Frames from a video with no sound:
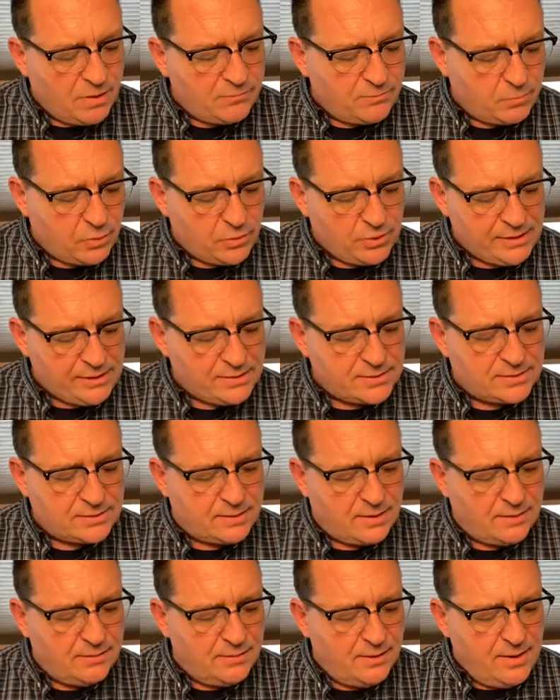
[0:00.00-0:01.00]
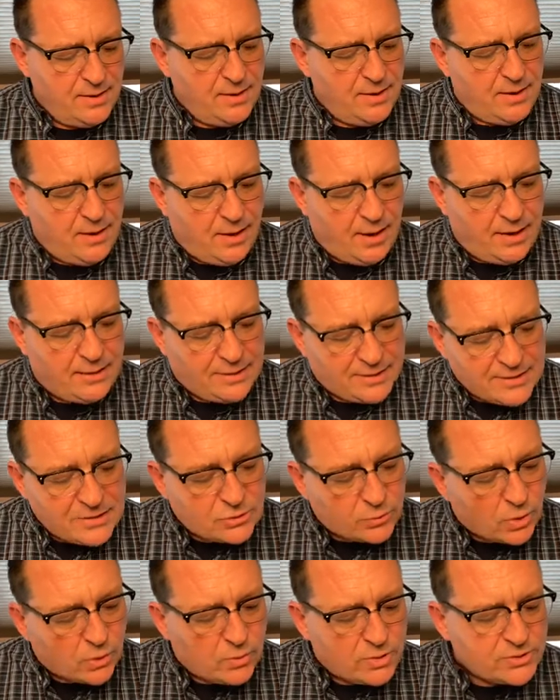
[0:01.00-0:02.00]
of priests. And, and
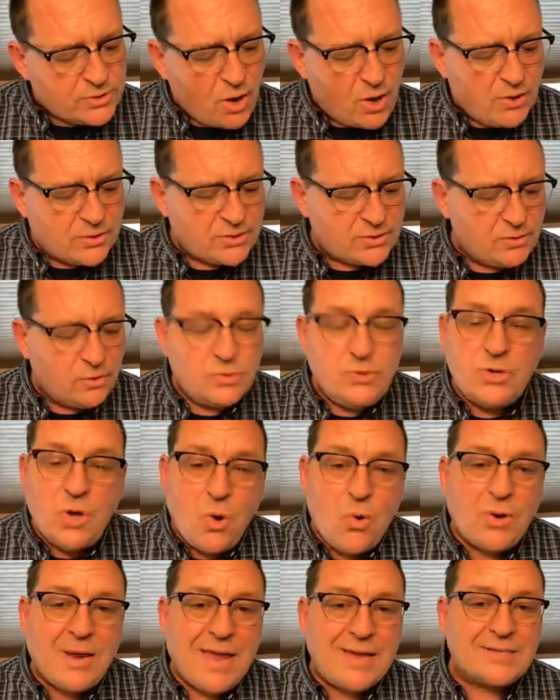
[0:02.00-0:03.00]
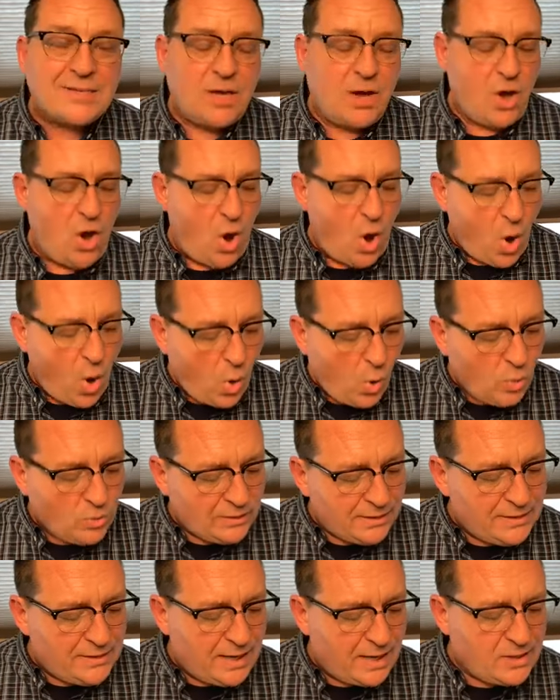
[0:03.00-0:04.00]
Israel was also known as a
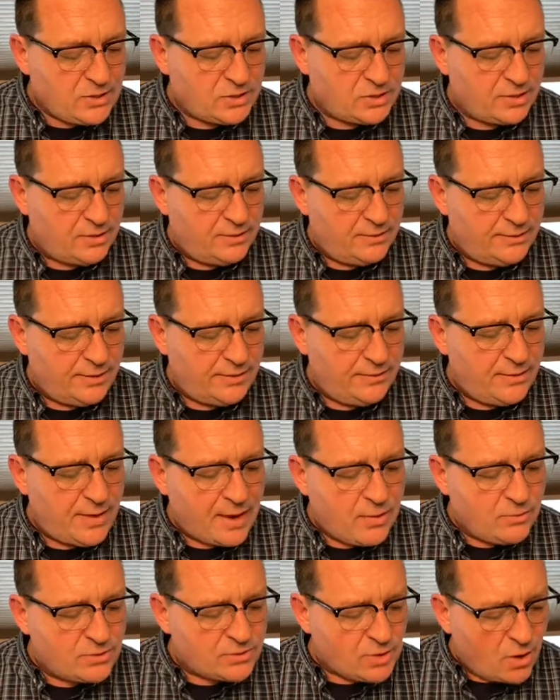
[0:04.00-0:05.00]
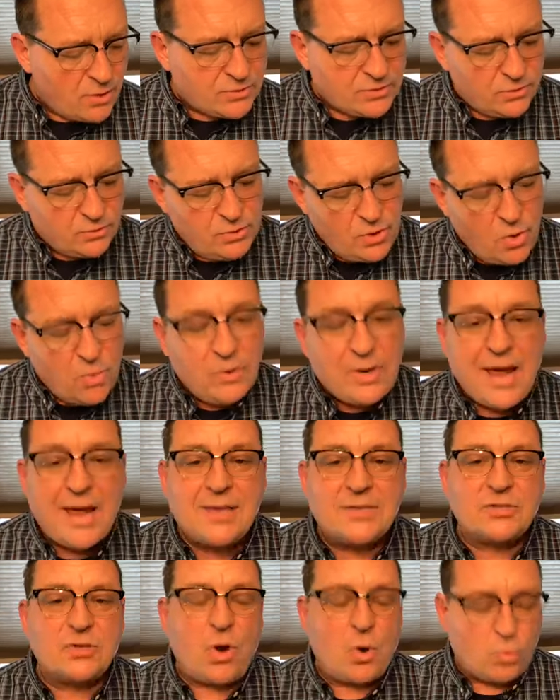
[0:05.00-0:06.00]
holy nation. And they was also known
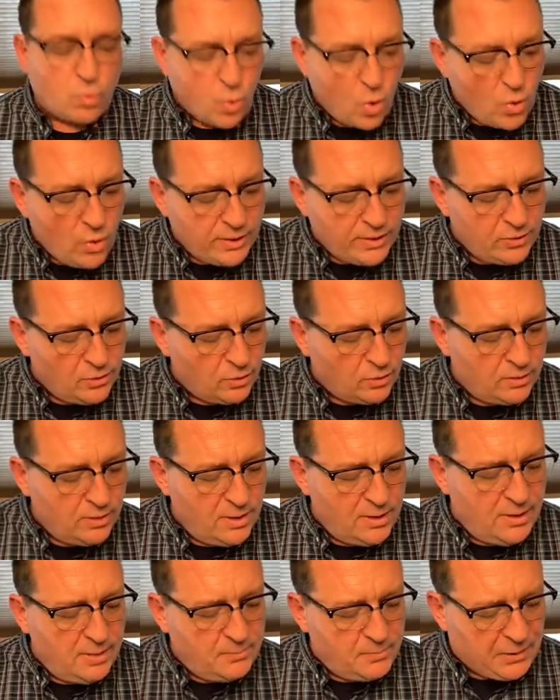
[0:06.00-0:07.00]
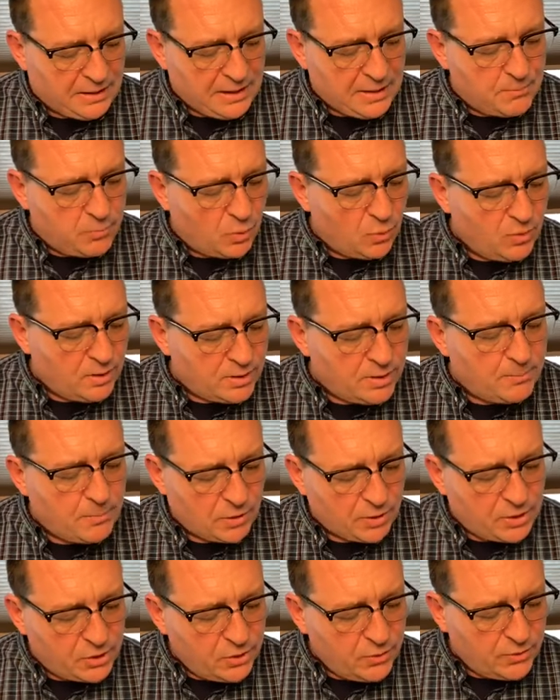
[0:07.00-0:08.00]
as royal people and a
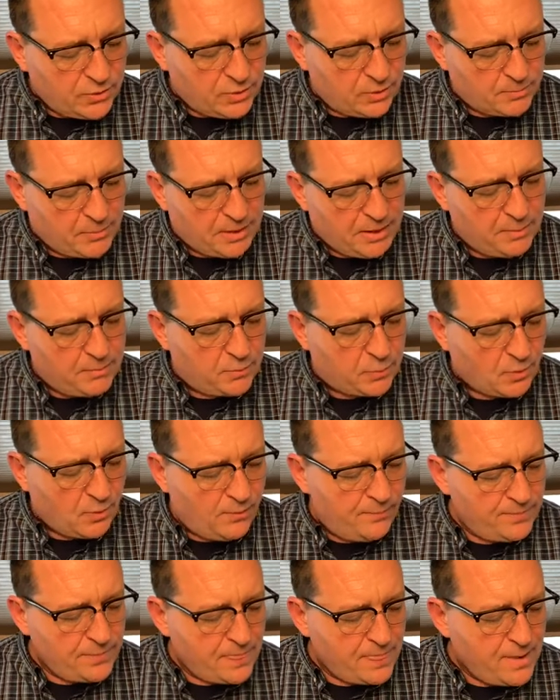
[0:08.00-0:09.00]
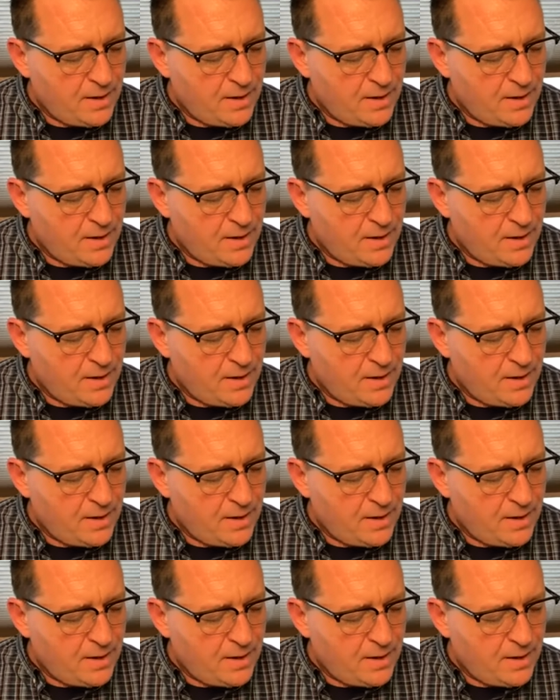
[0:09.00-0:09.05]
peculiar people.